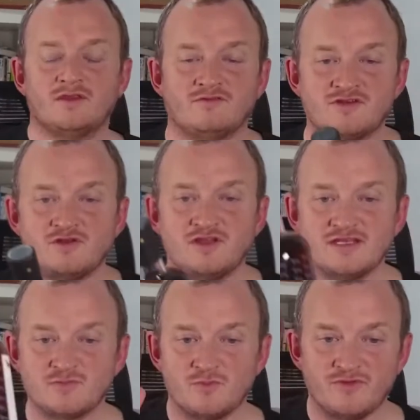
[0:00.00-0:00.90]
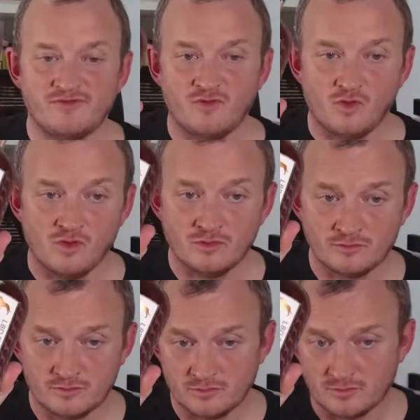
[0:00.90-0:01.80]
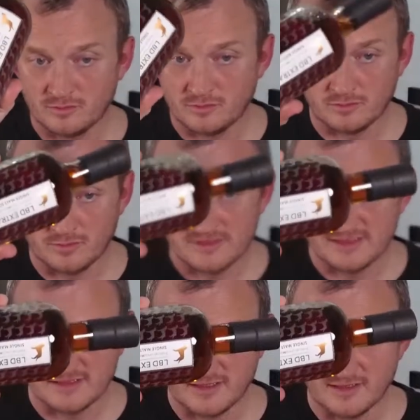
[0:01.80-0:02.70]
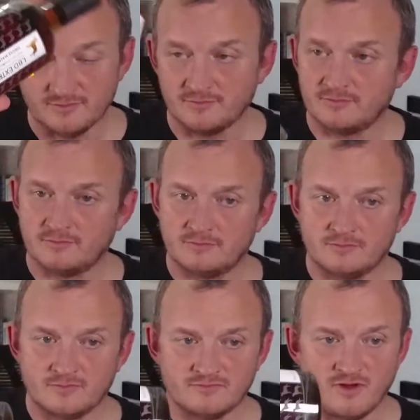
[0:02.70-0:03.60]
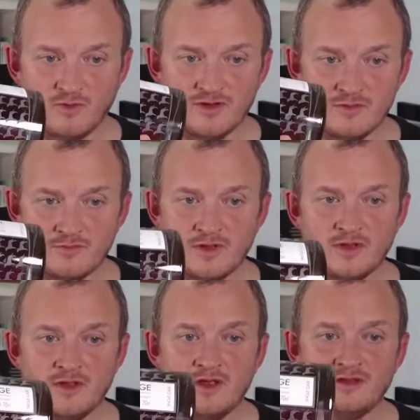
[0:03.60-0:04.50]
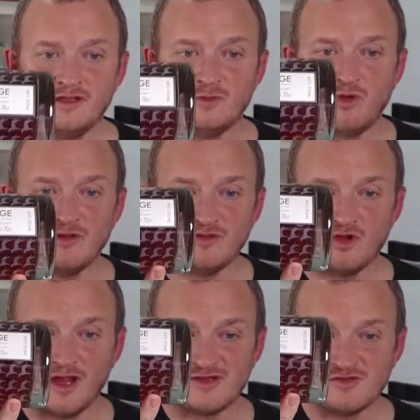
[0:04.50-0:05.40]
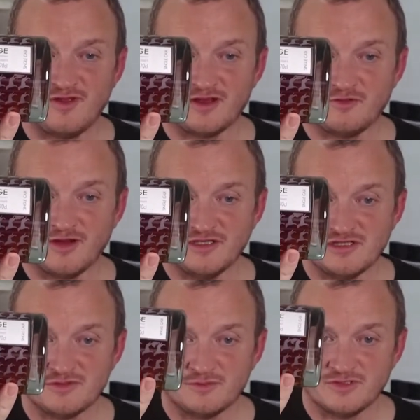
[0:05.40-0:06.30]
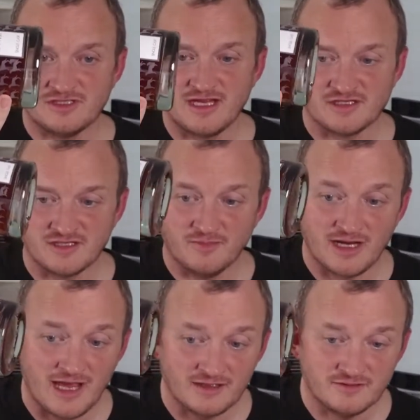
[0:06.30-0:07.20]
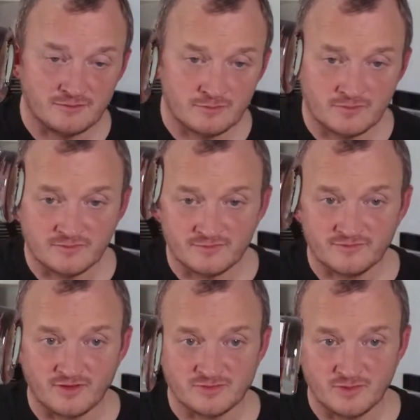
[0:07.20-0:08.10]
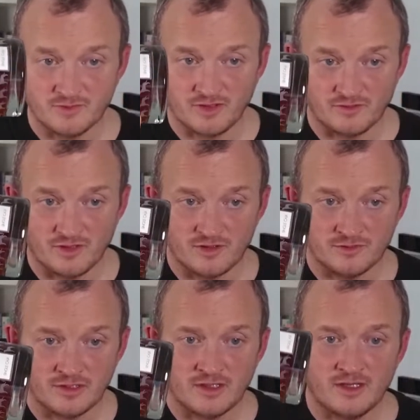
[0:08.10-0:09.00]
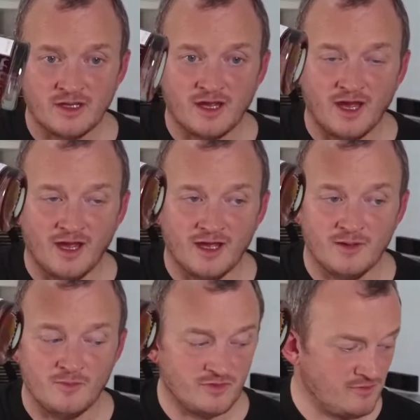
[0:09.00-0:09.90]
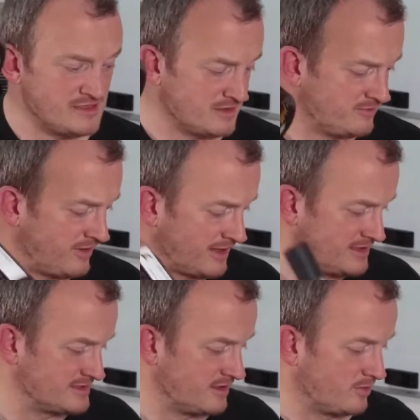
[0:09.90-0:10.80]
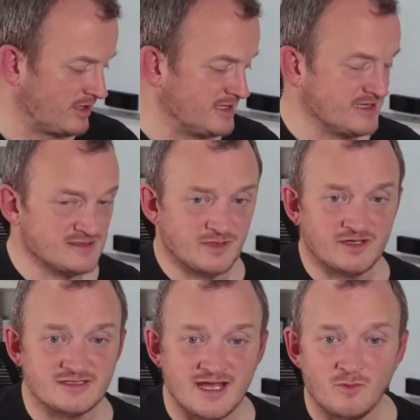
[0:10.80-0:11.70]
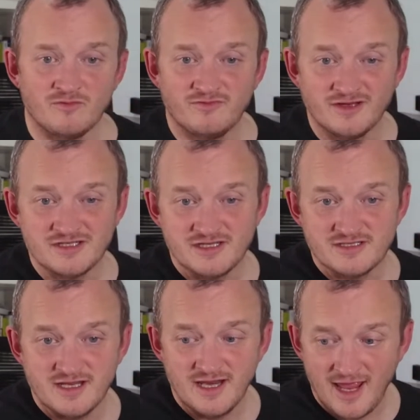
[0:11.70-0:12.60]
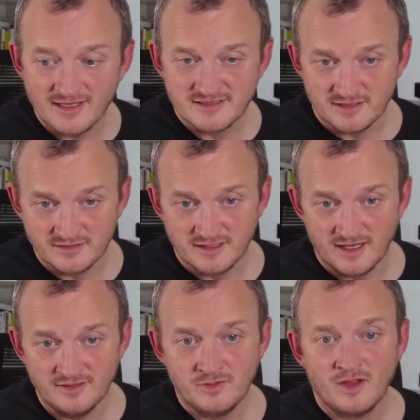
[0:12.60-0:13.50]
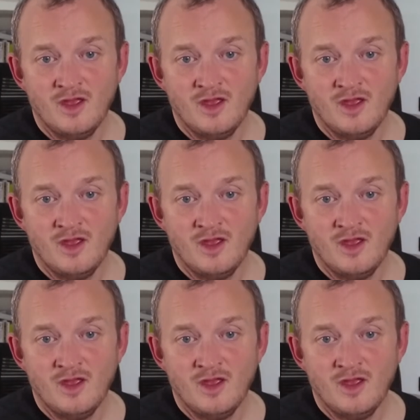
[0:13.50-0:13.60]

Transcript: shown you this one before. This is the right way up. Little Brown Dog Extra Value range, which is actually Macallan. Those people who don't know. The reason I'm flagging this up is because that one finishes next Sunday,